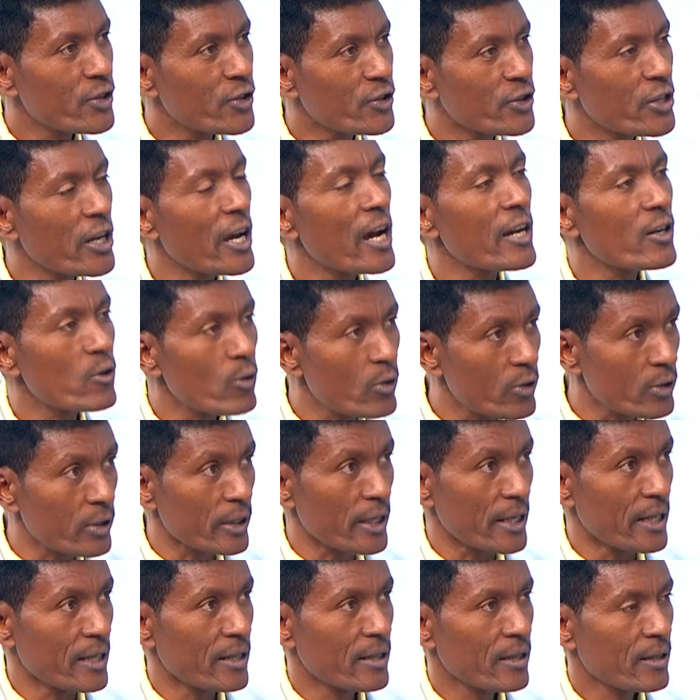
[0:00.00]

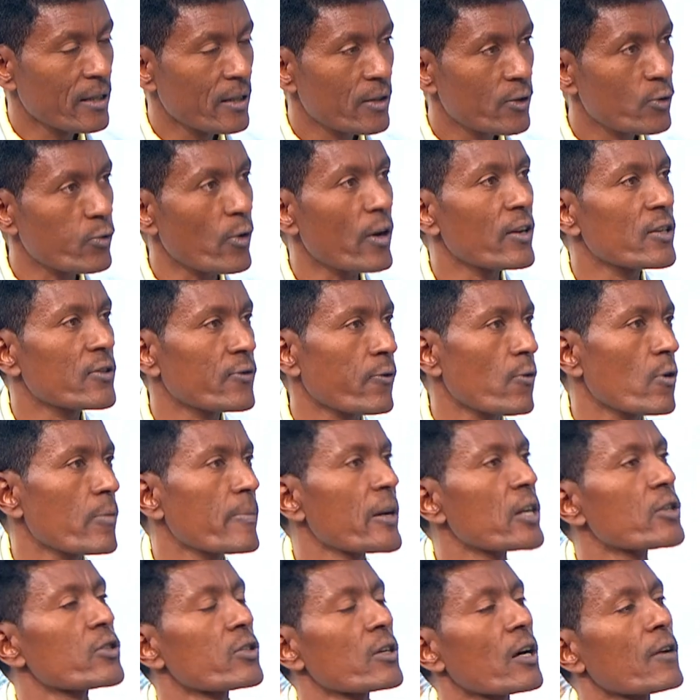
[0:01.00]
genuinely
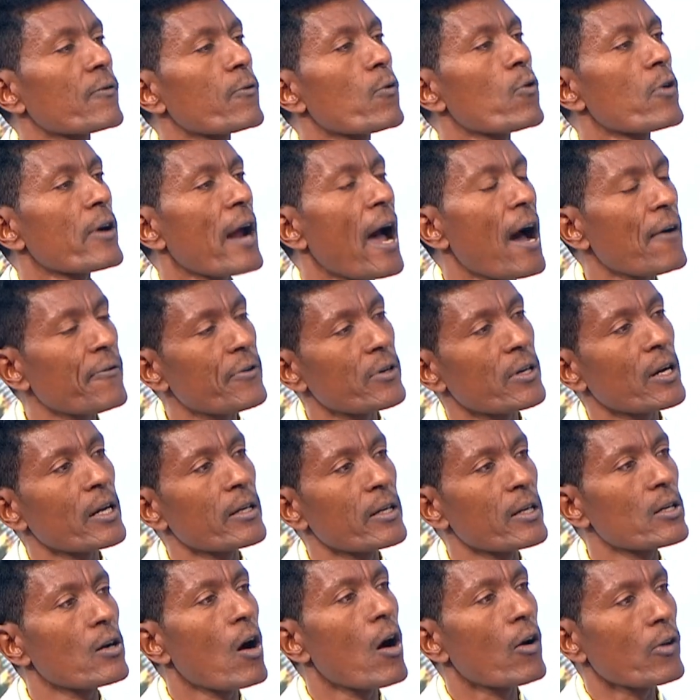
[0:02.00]
transformational for African
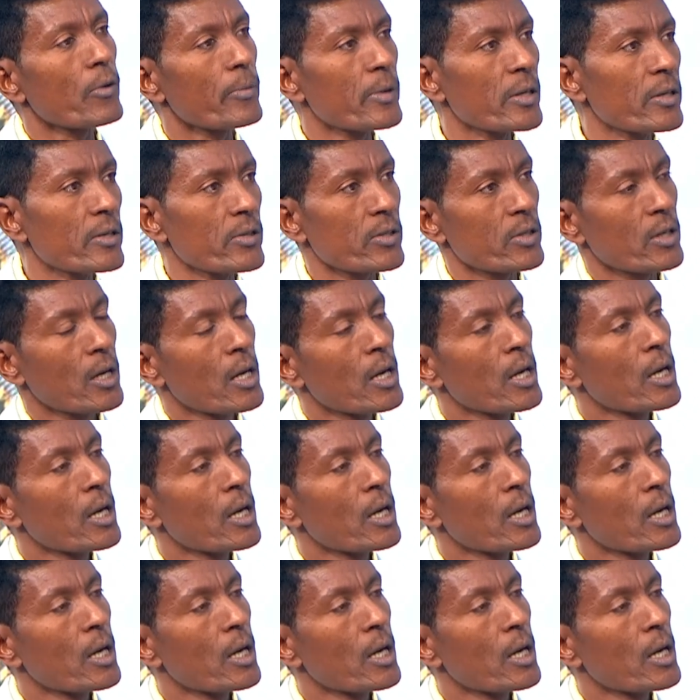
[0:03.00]
economies